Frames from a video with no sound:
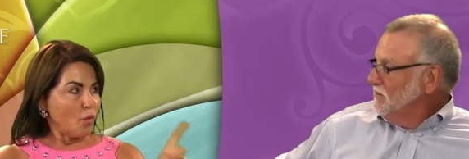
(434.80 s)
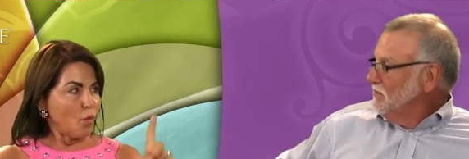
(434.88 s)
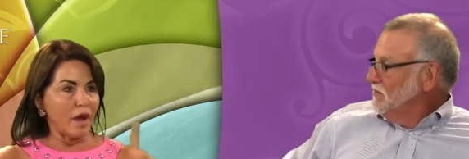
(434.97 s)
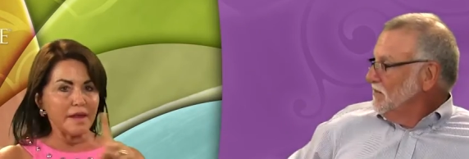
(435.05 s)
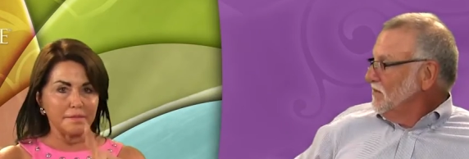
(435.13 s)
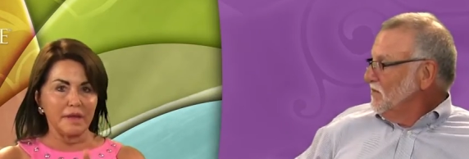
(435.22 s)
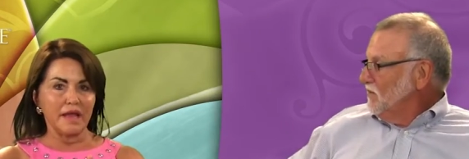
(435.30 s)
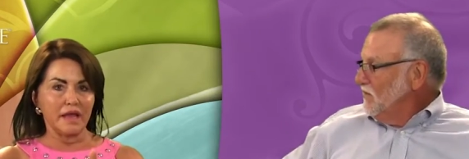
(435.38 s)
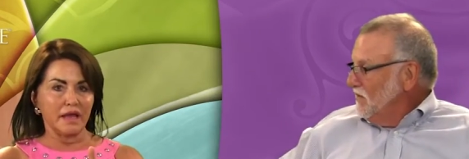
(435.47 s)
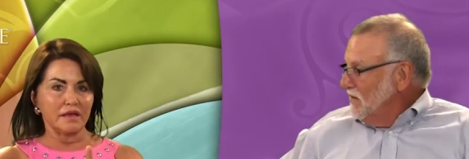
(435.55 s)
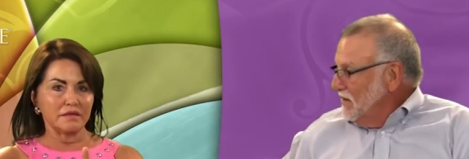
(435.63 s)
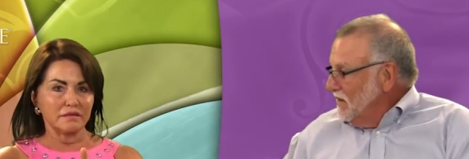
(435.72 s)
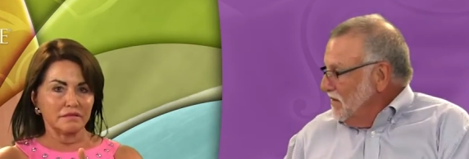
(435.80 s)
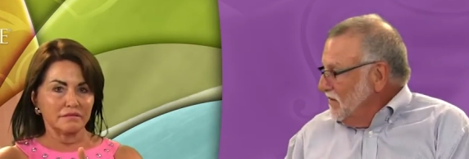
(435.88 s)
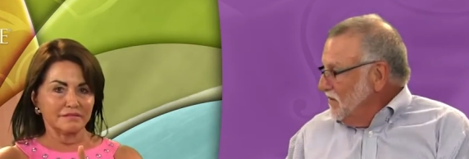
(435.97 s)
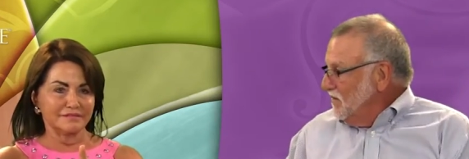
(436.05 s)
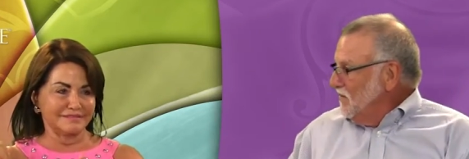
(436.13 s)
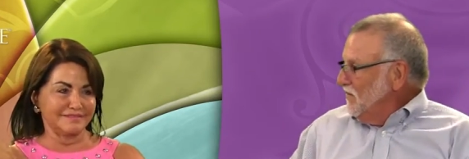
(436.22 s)
Speaker 1: One man.
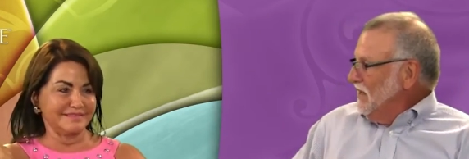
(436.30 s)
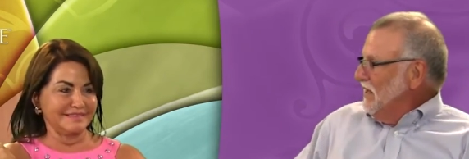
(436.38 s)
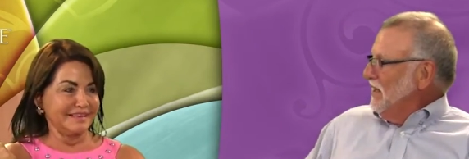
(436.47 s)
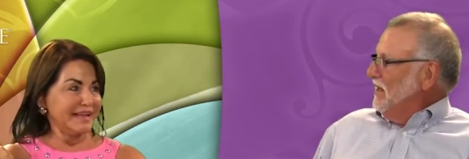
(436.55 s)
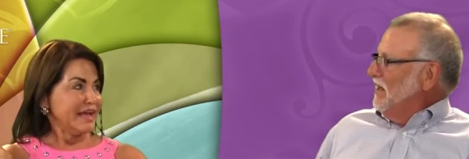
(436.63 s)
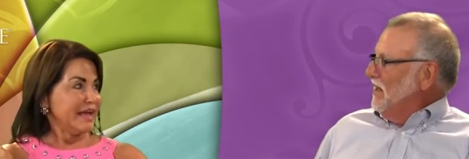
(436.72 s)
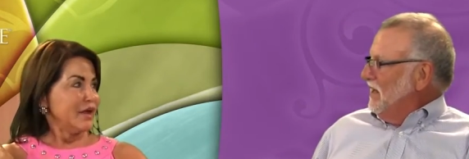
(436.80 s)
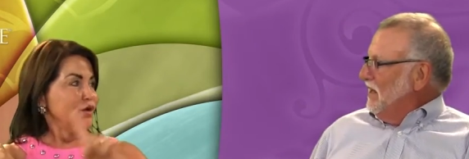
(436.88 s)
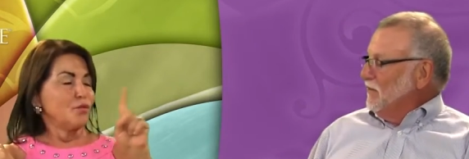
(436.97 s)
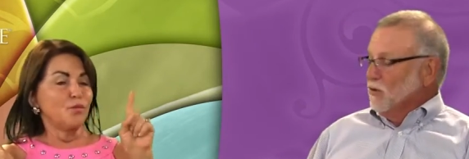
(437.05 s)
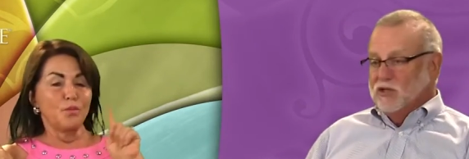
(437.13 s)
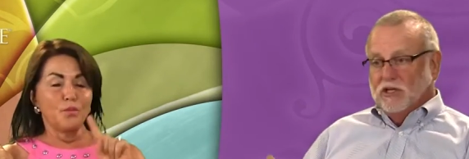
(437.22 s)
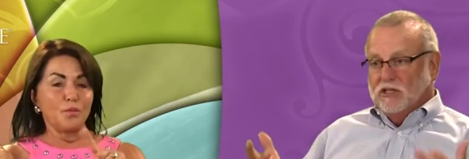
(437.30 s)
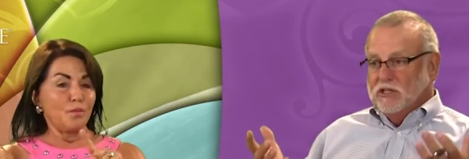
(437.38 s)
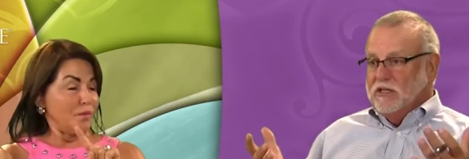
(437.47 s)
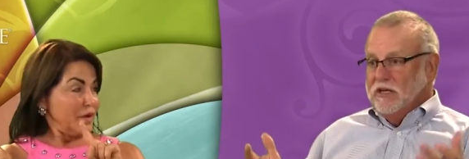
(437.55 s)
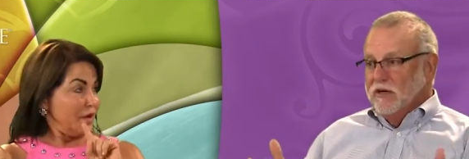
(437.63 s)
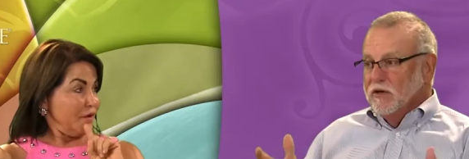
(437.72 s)
Speaker 2: For
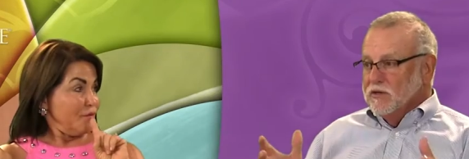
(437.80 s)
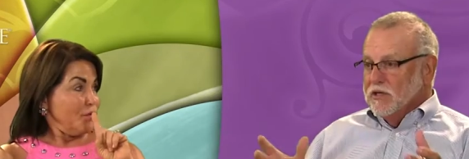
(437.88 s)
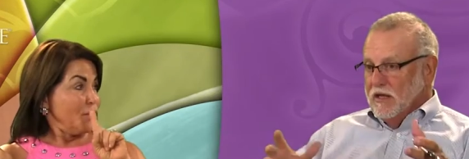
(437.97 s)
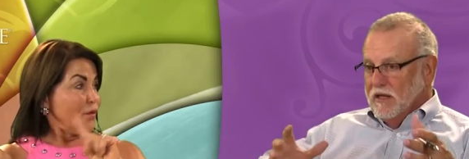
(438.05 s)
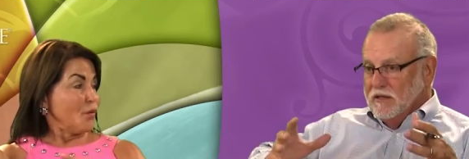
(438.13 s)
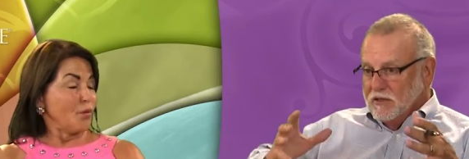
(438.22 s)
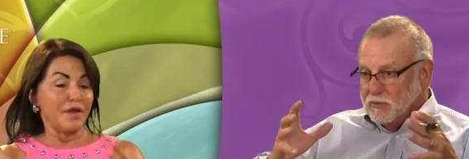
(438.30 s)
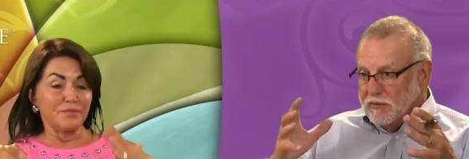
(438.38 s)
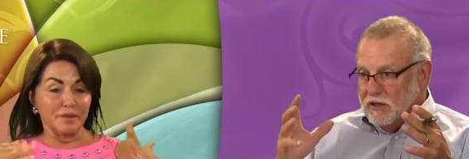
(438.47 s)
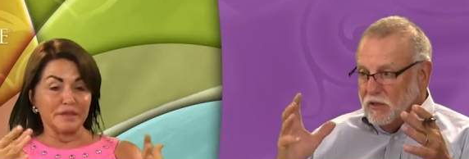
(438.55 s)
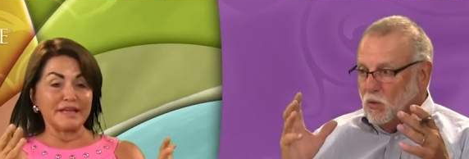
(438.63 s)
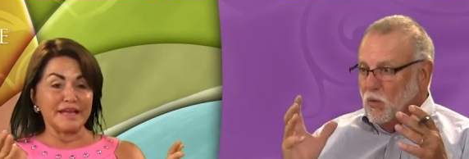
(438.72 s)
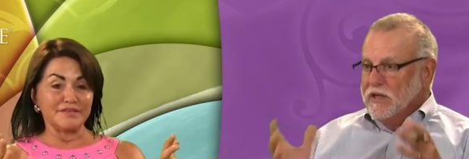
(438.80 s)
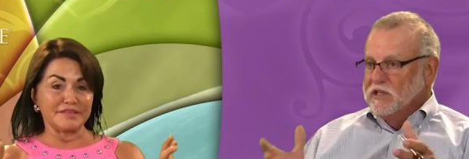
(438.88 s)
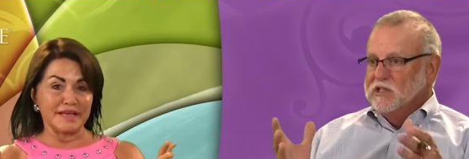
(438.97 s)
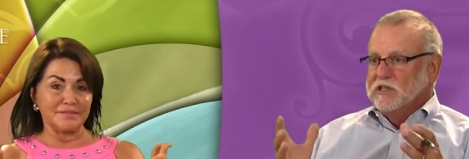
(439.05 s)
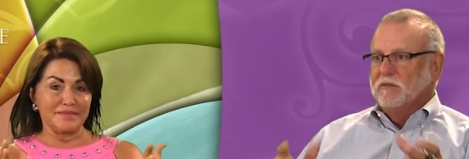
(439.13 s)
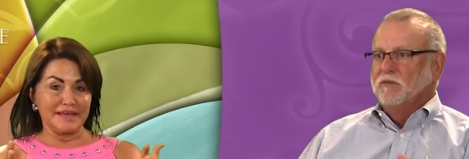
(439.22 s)
sixty years.
Speaker 1: We believe
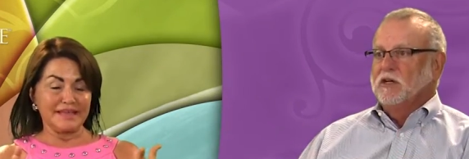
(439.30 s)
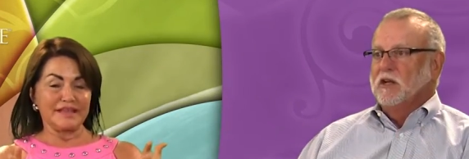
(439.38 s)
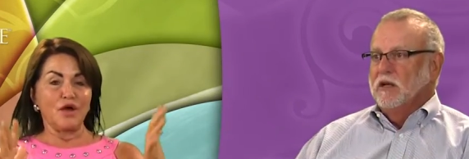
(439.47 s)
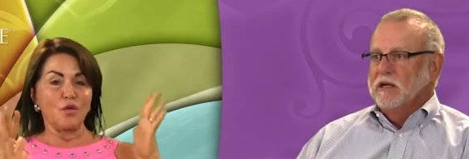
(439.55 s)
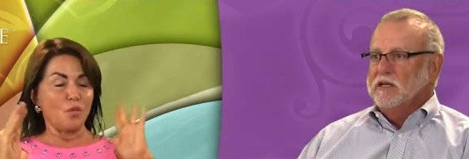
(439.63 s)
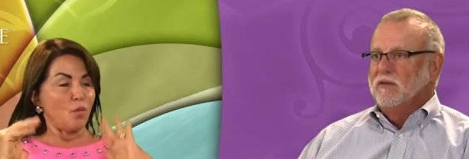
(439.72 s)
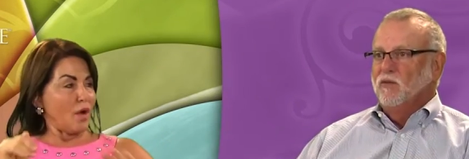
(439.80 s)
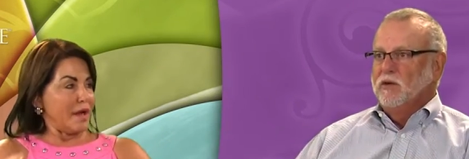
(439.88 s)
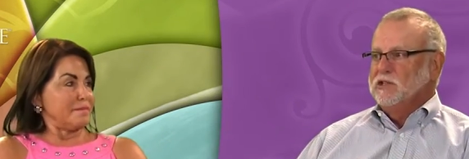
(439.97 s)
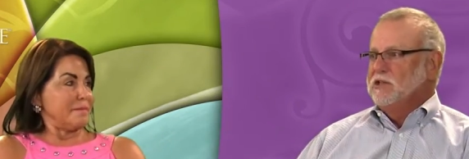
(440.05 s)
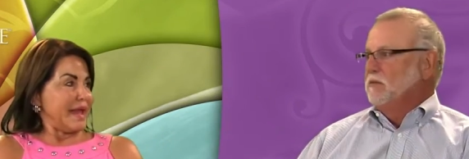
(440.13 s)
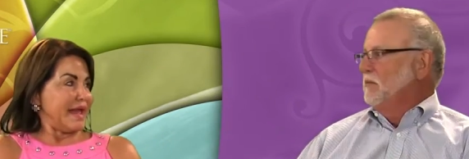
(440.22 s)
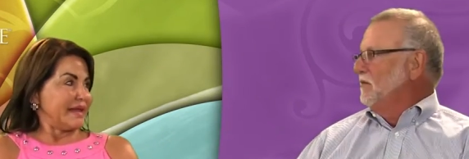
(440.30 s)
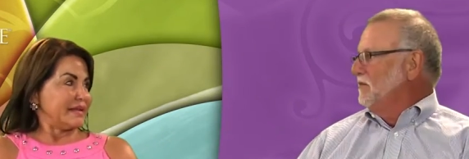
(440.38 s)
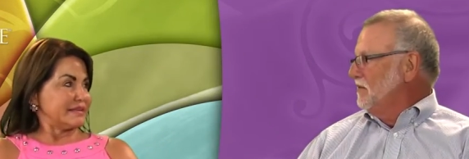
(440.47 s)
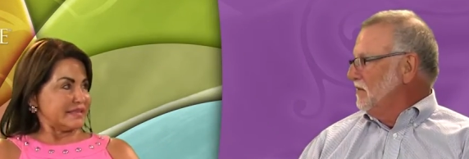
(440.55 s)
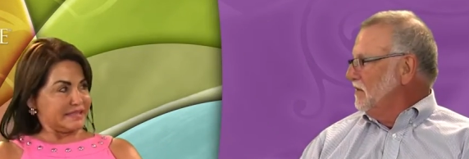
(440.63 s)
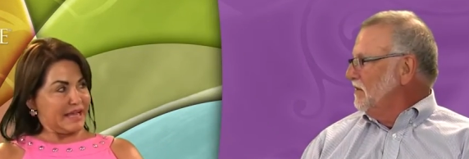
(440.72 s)
something that one
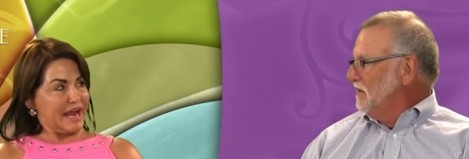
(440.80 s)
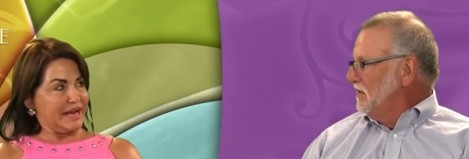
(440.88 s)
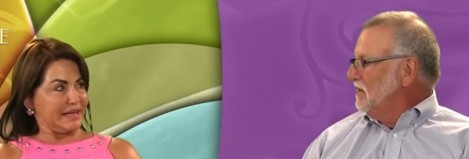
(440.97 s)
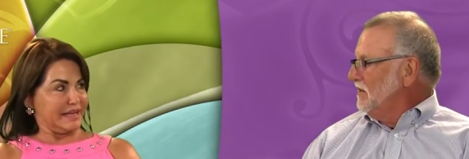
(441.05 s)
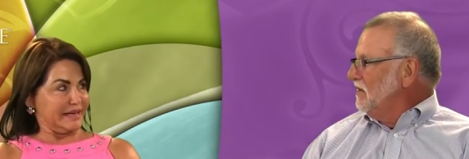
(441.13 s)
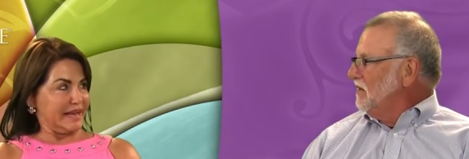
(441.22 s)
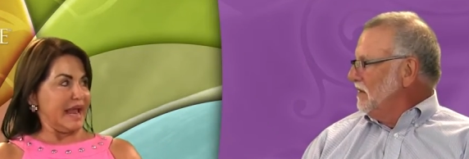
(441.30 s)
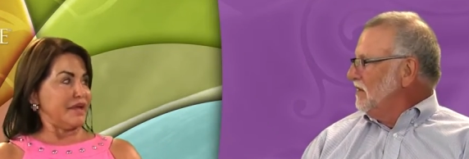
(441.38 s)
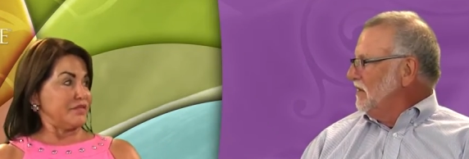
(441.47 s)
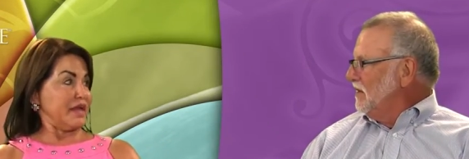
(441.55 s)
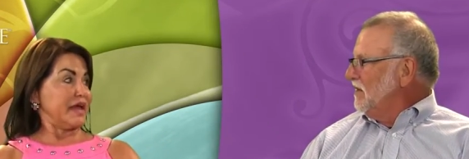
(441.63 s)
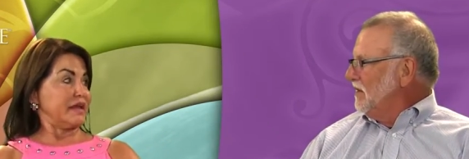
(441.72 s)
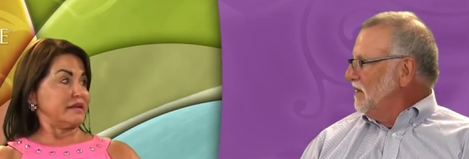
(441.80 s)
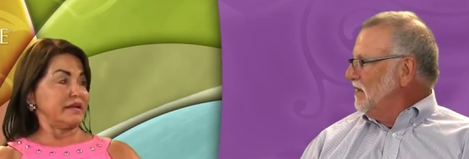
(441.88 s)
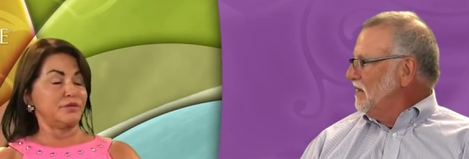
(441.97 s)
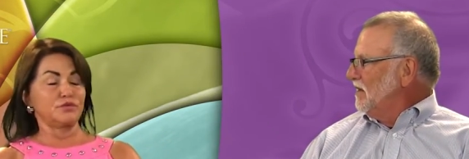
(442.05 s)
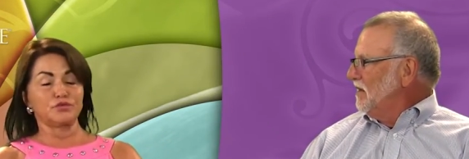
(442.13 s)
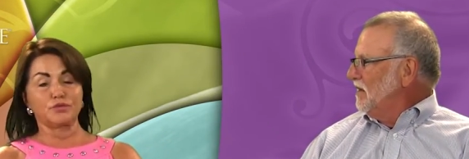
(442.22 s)
man decided, and then
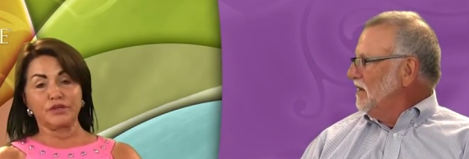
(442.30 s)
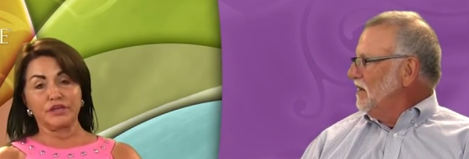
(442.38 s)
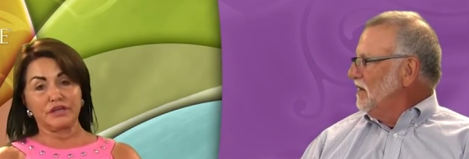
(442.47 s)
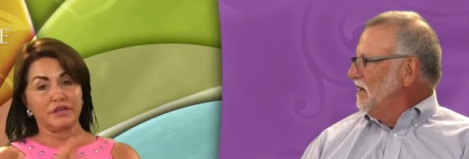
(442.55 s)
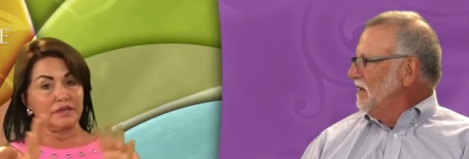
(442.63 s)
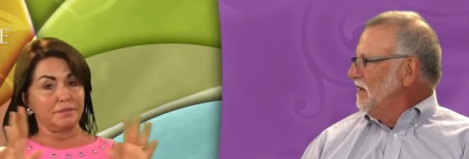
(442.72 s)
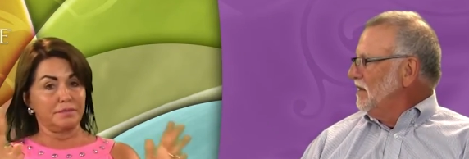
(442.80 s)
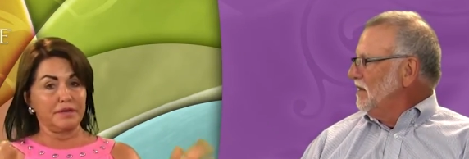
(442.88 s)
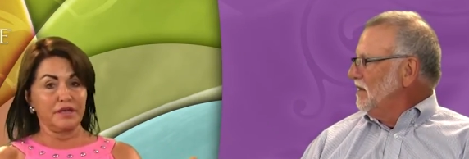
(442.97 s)
he was really good at